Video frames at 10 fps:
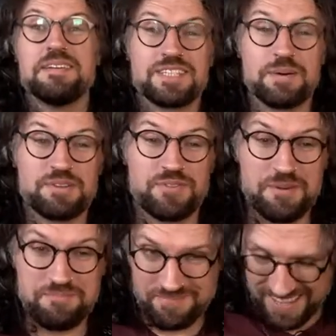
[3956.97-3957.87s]
So much
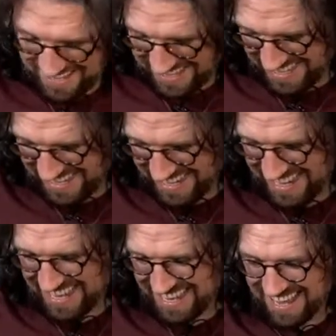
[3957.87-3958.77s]
fun.
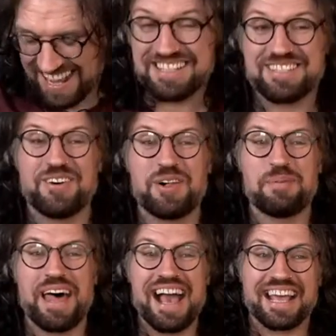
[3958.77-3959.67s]
A total
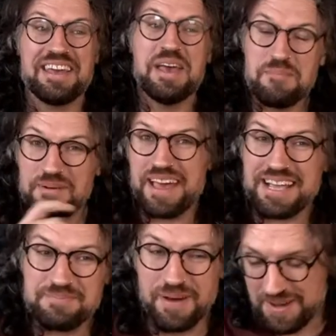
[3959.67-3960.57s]
blag, but that
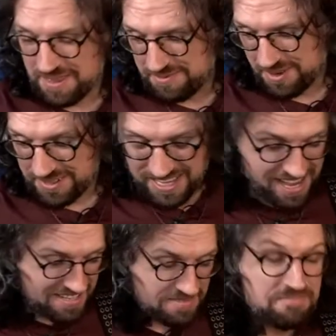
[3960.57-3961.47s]
is part of the fun,
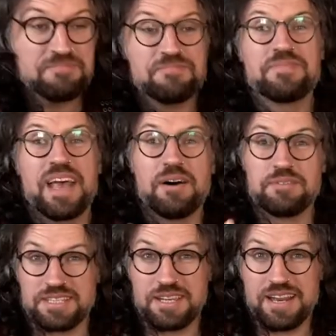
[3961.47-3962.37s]
guys.
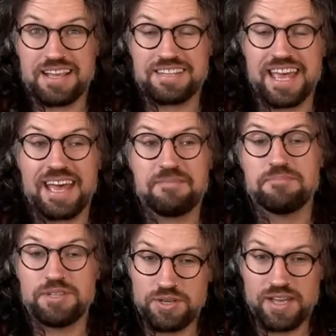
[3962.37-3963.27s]
I'll see you next year.
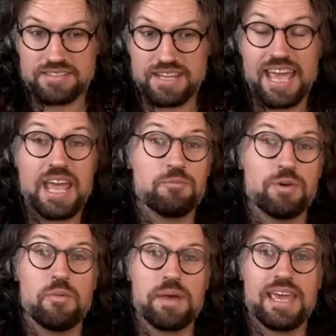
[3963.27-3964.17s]
New Year's Day,
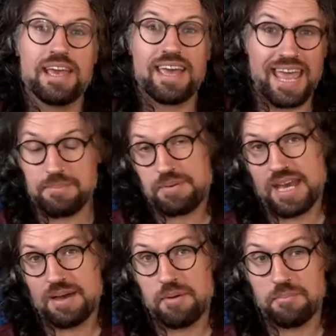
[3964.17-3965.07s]
we'll be here eight p
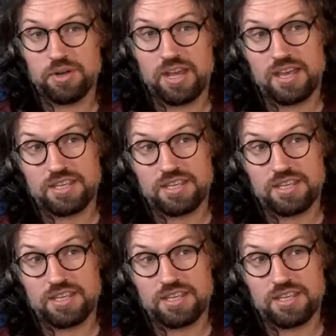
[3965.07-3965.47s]
m Monday